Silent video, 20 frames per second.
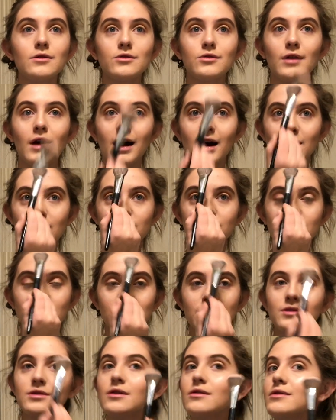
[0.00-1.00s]
trash,
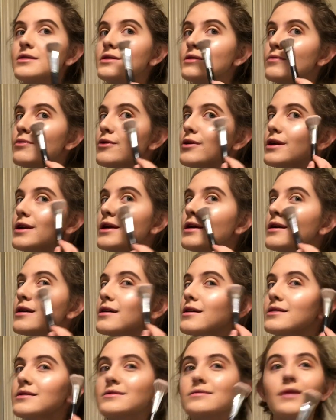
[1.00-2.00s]
which is so disappointing
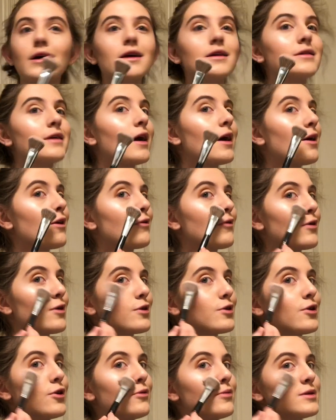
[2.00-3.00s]
because my entire
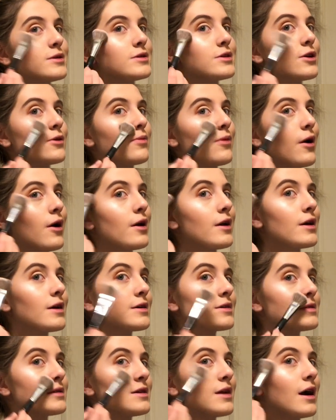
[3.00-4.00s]
wardrobe is their
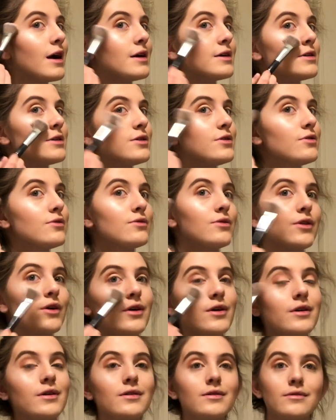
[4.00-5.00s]
products, and I do
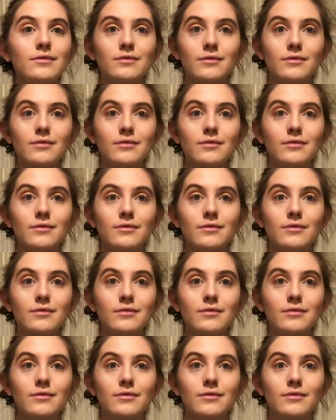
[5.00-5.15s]
look